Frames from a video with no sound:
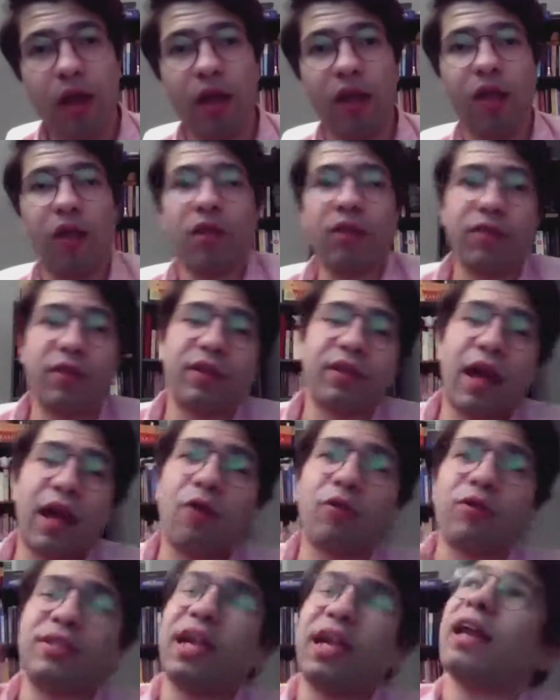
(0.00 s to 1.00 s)
uh,
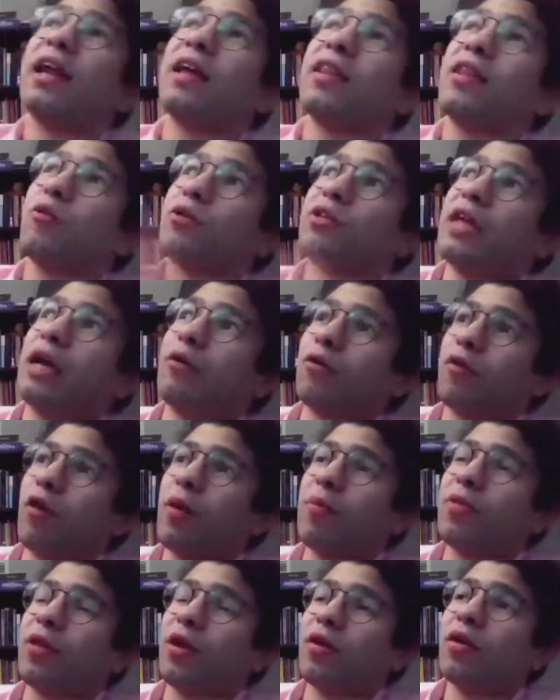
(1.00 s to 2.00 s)
our data that we take when
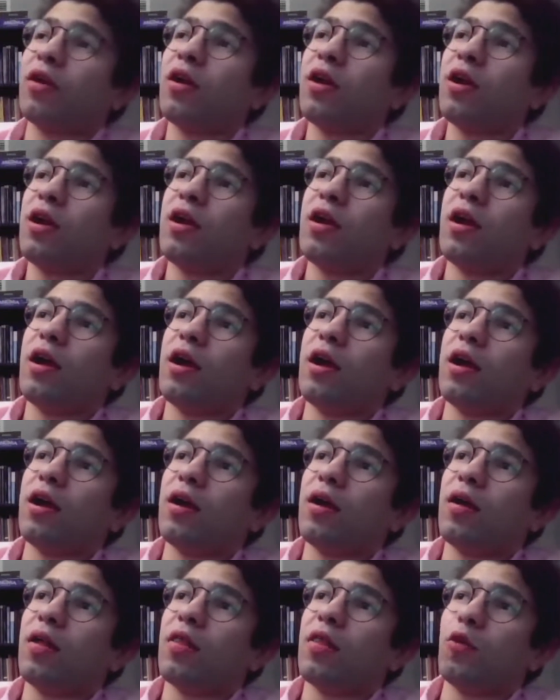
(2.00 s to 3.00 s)
we're up there,
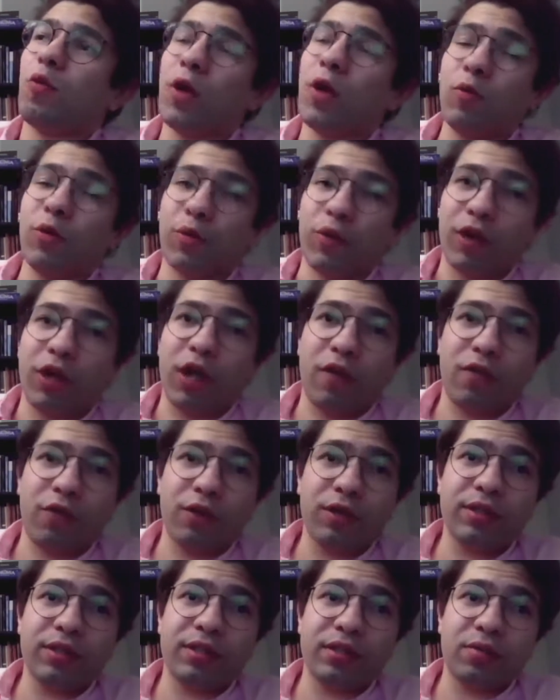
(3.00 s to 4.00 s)
uh, the way we
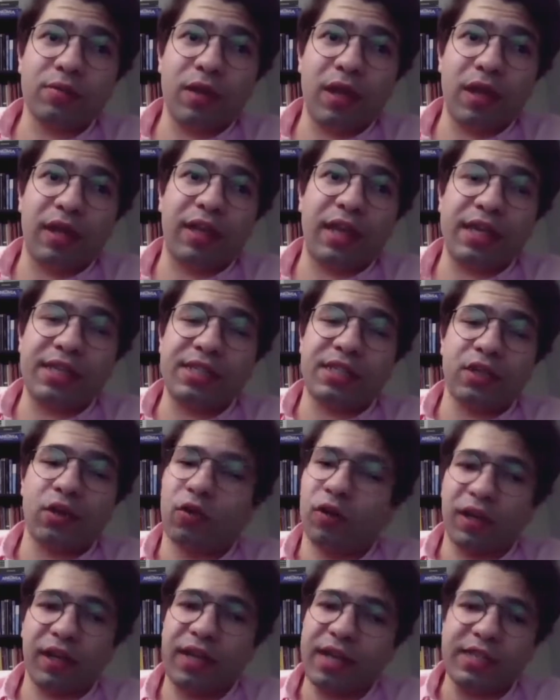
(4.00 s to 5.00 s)
recover it in case you
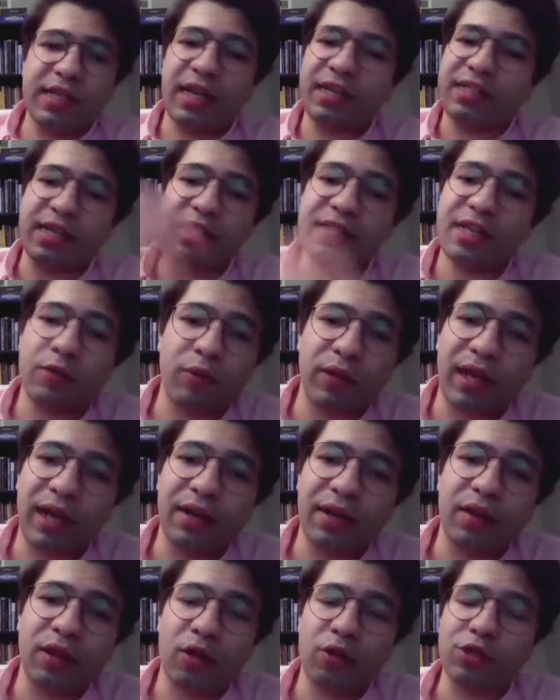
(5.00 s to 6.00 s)
know, in case as I said, we
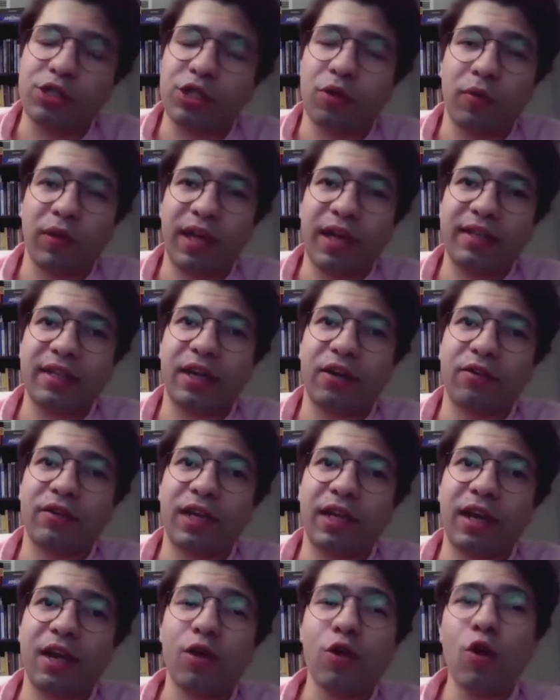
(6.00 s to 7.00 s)
land in the ocean, we can't get
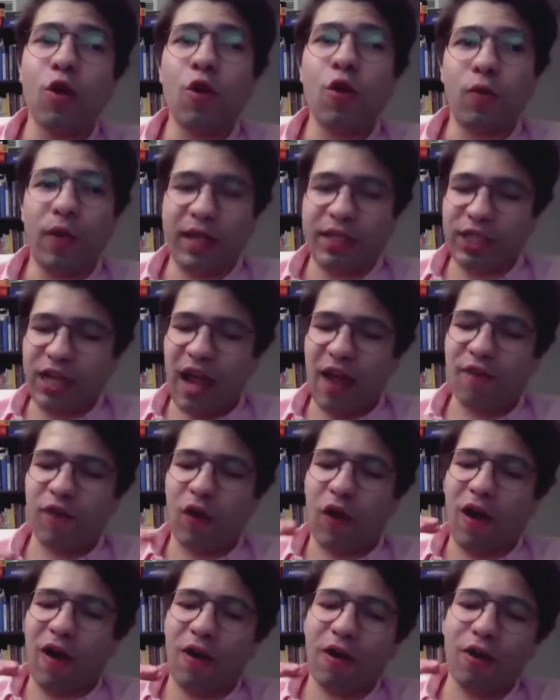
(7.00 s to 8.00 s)
our data. We actually
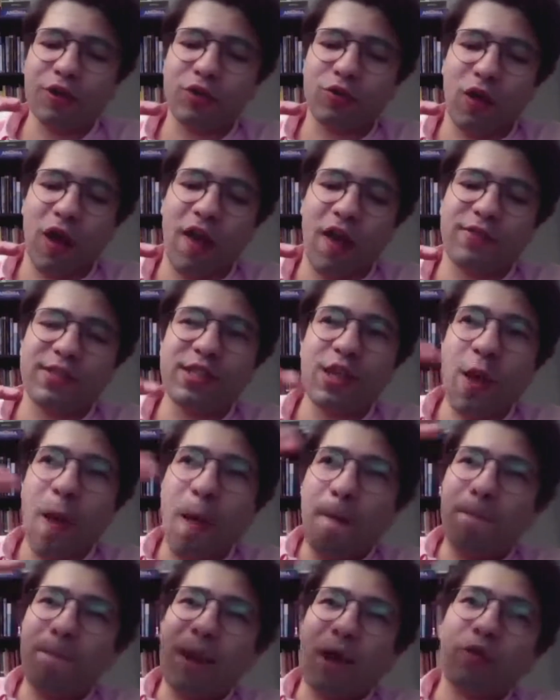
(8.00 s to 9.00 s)
have our hard drives
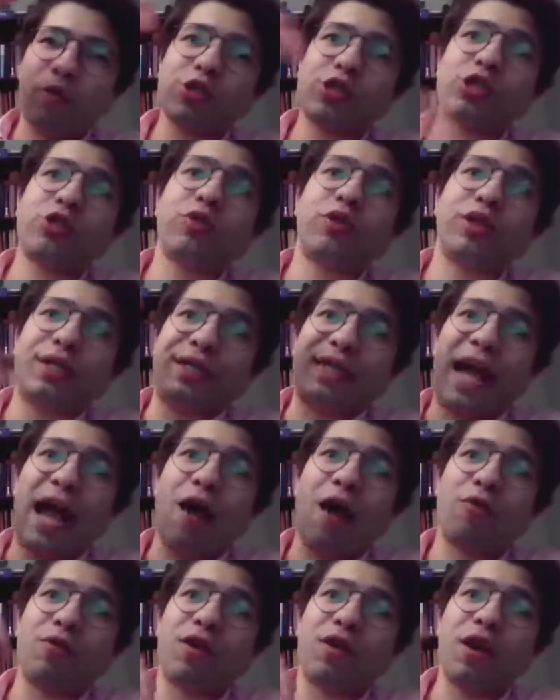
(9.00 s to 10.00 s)
parachuted
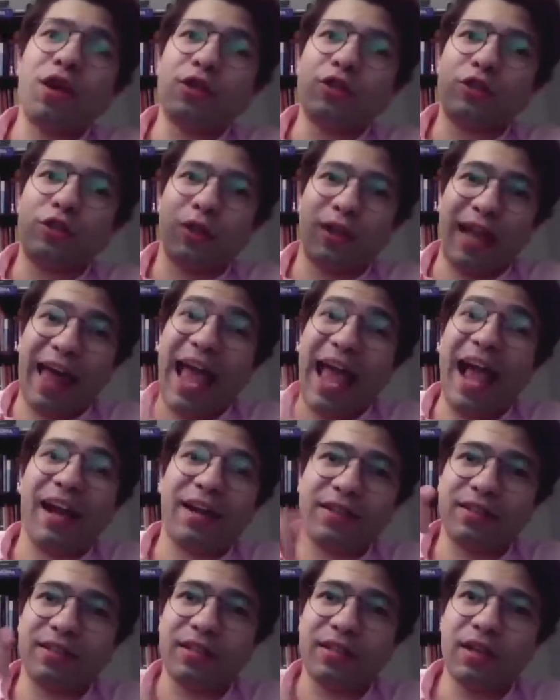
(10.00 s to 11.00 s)
down to
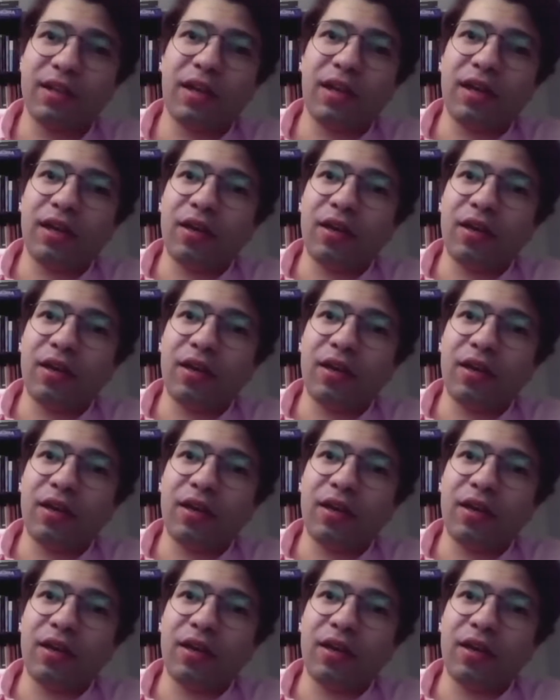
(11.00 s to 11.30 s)
land